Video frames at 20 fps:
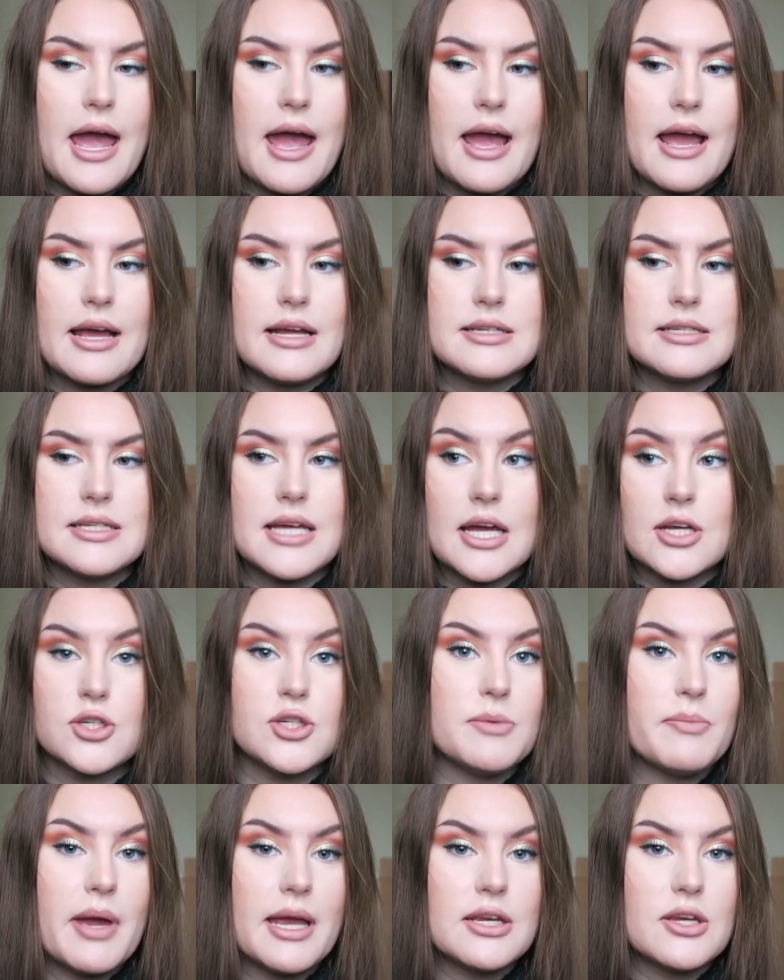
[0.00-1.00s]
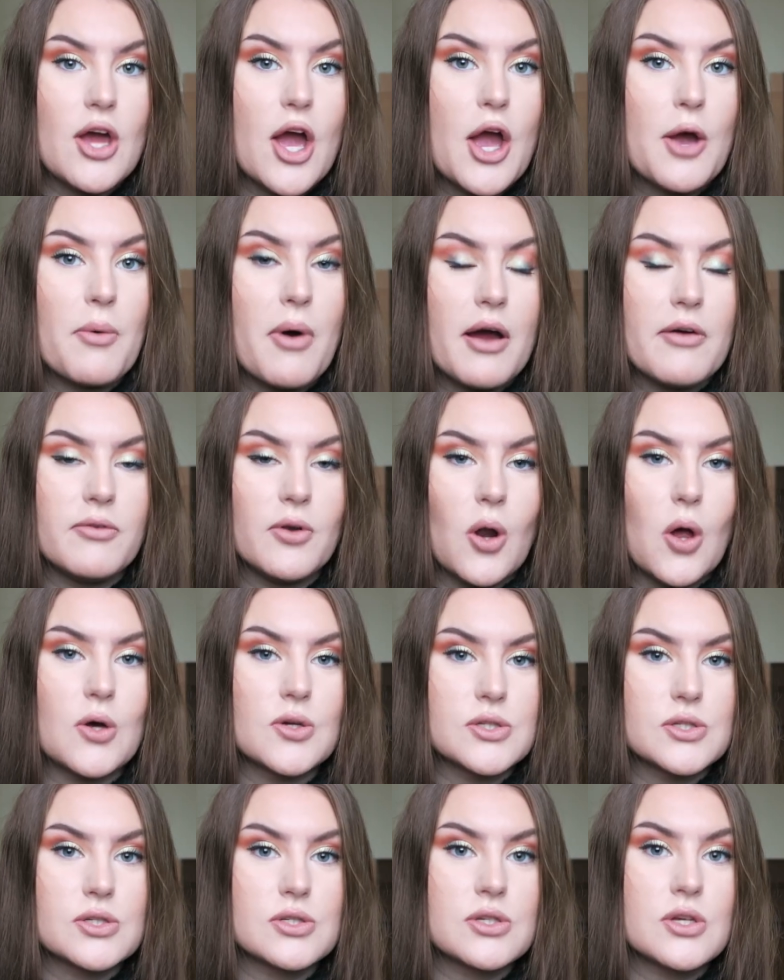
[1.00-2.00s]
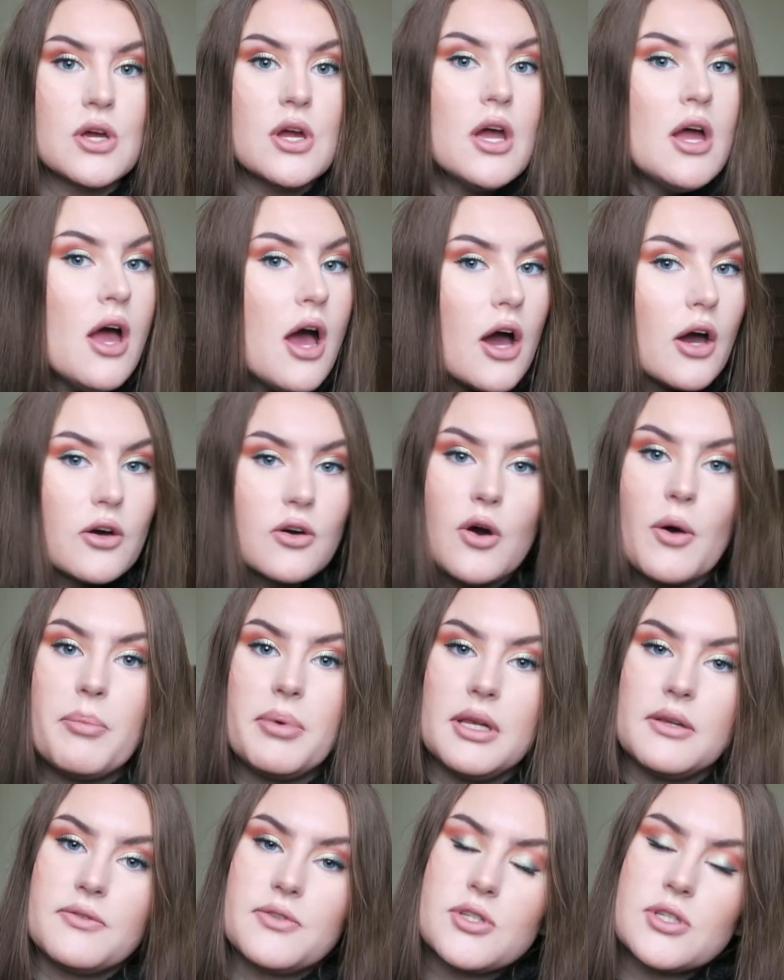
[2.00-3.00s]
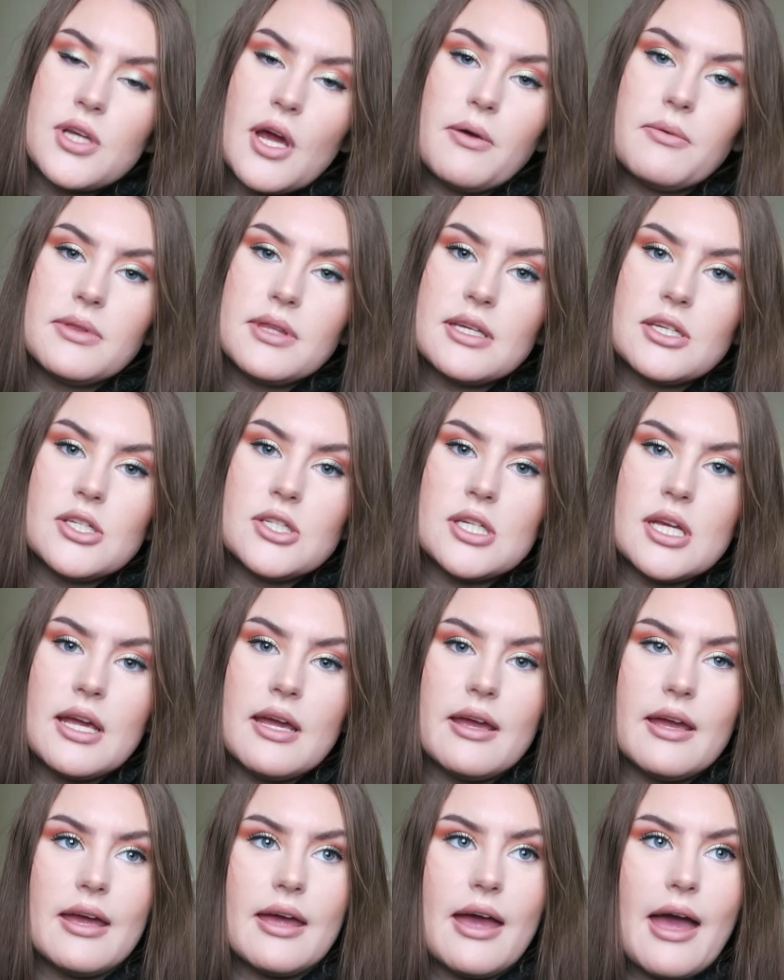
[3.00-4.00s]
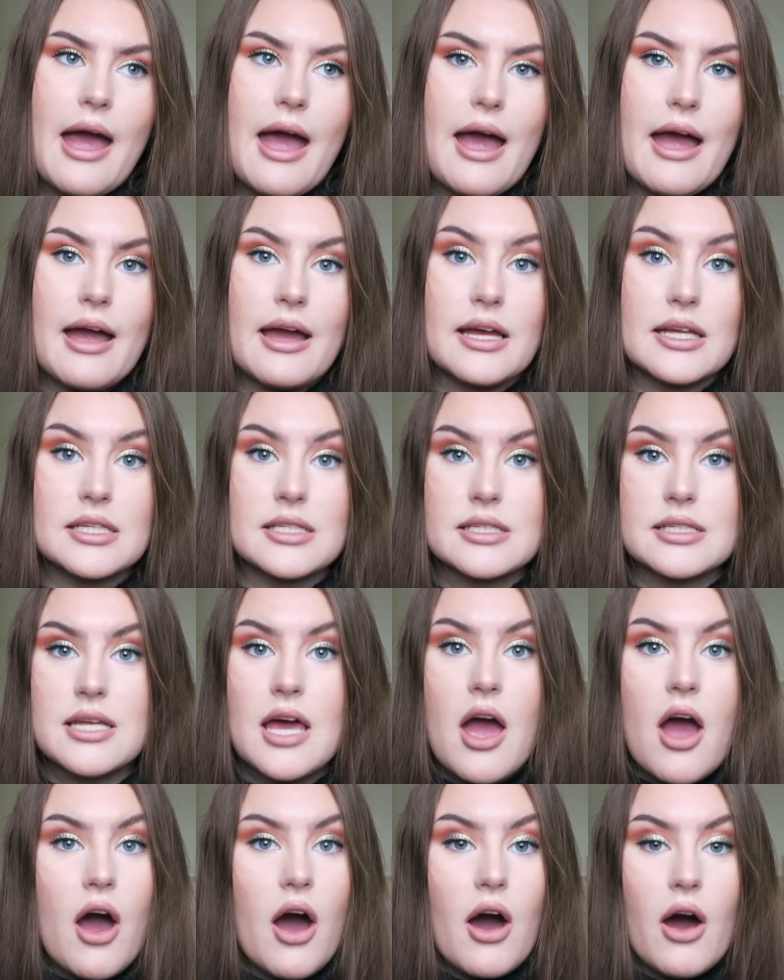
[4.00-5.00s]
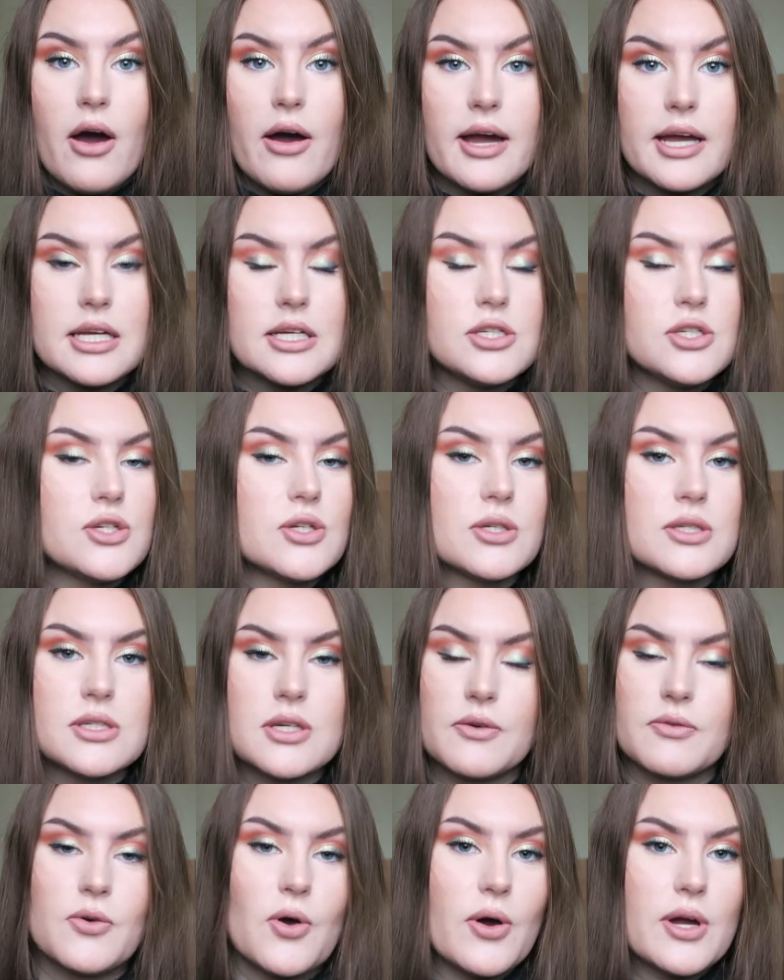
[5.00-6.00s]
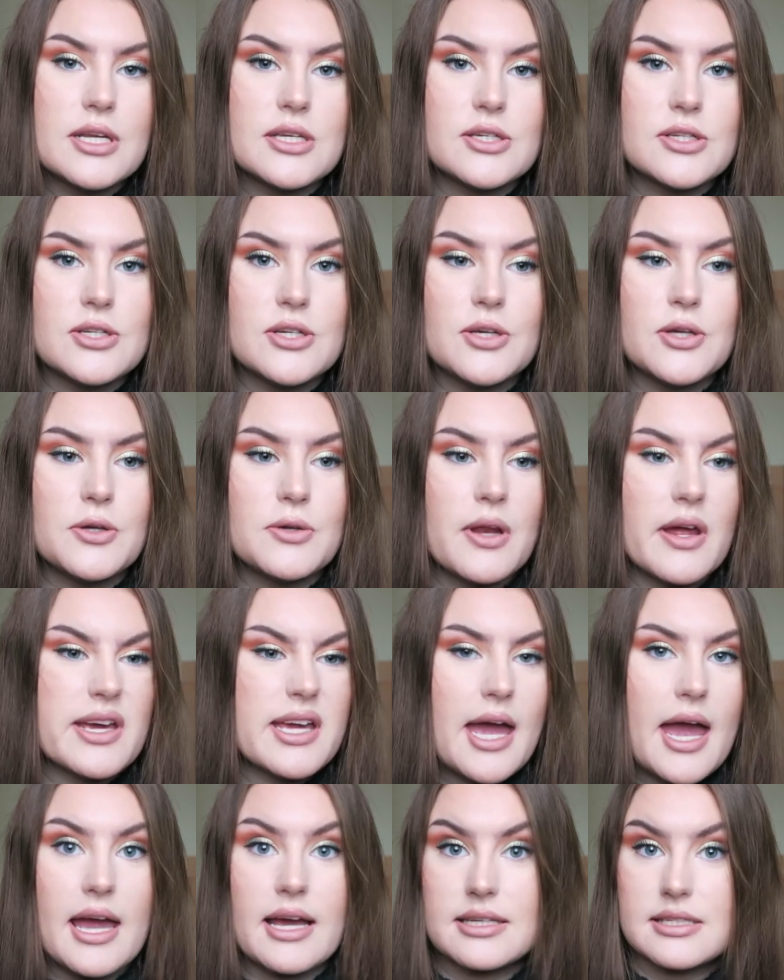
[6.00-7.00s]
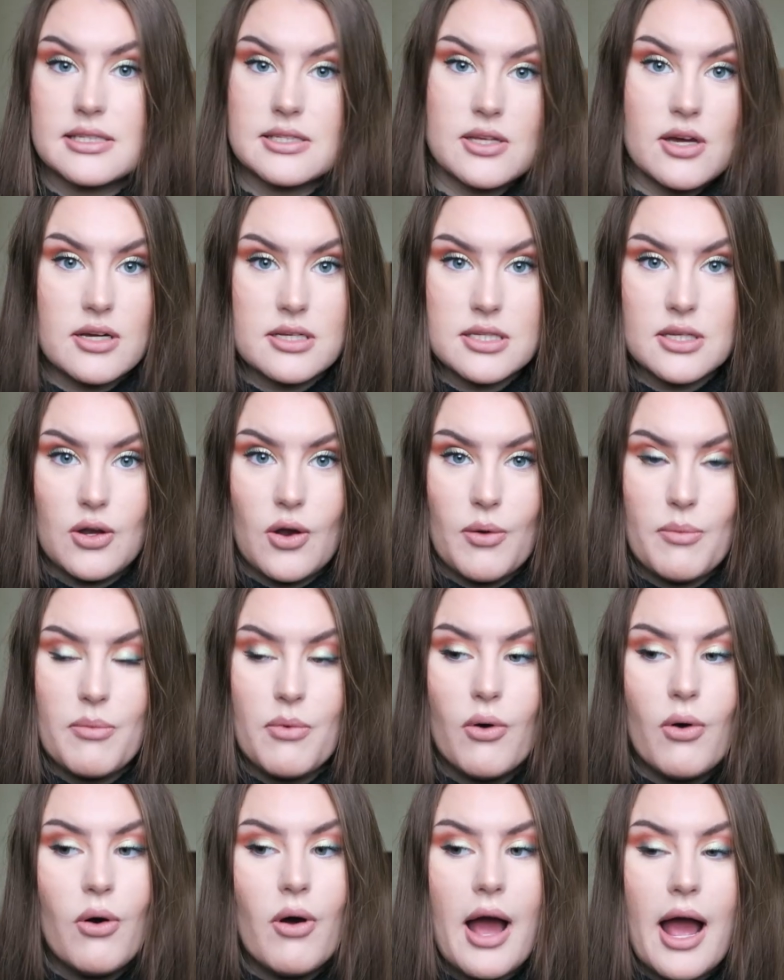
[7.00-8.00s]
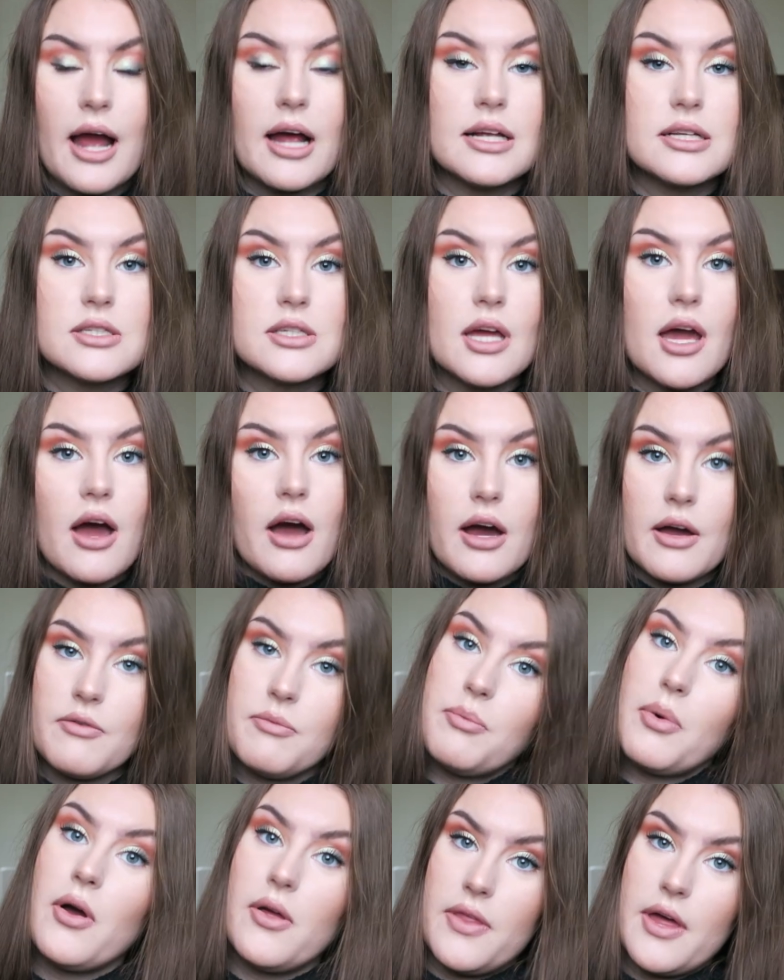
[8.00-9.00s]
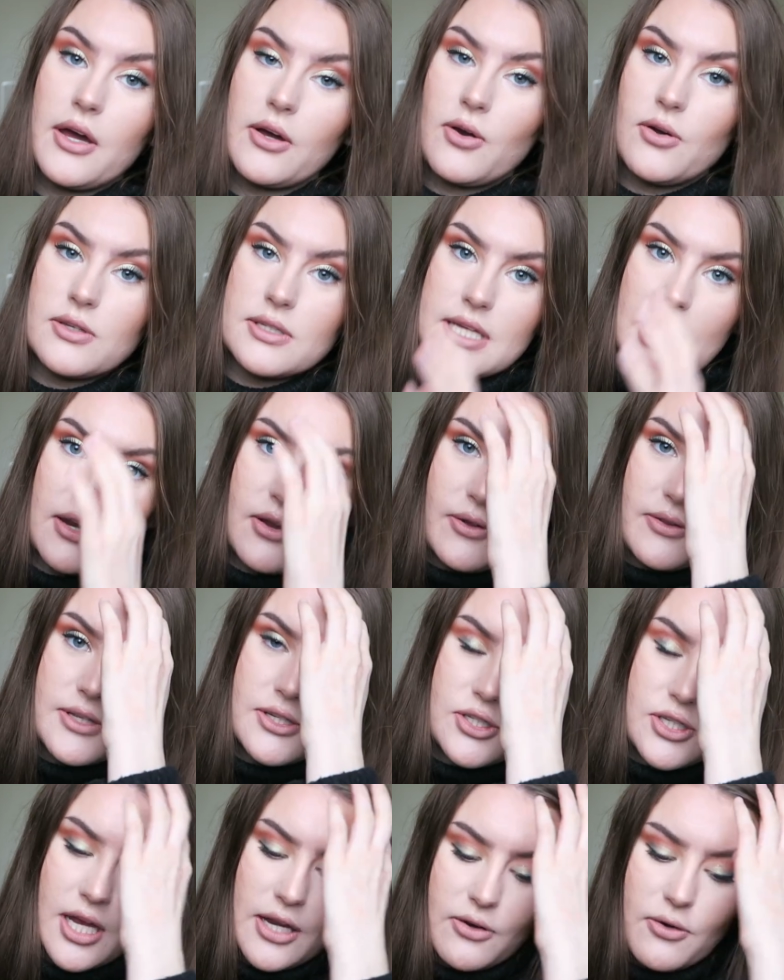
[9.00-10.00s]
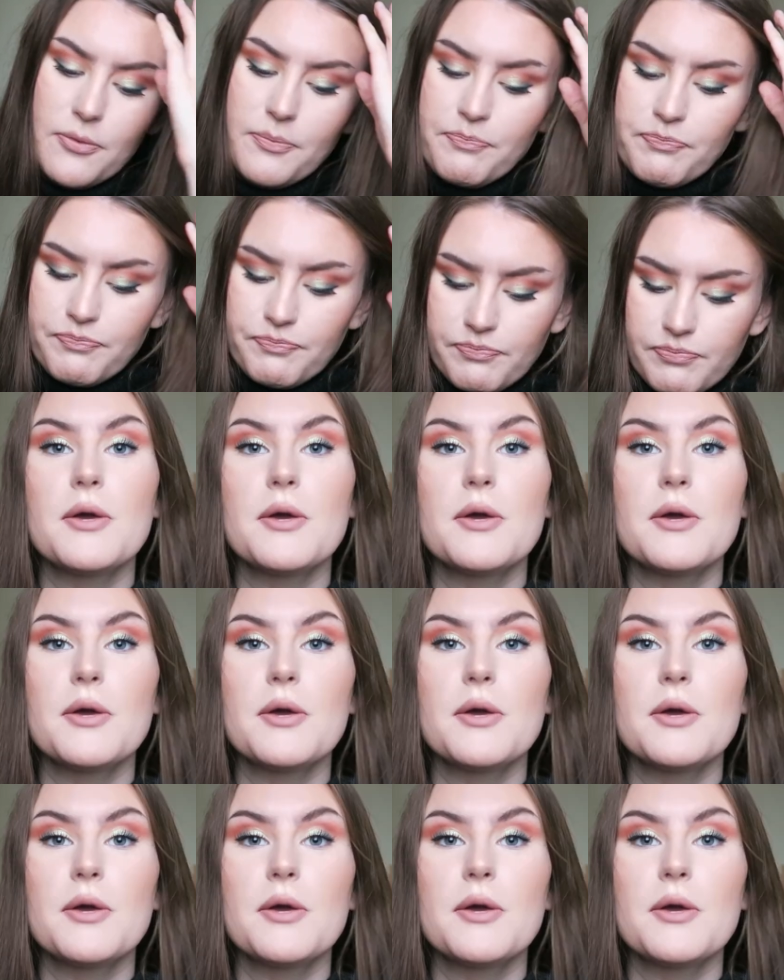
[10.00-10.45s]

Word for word: and as you may know I've lost a couple of stone this year, and I just have got into like exercise a lot more, and I've put that content on this channel.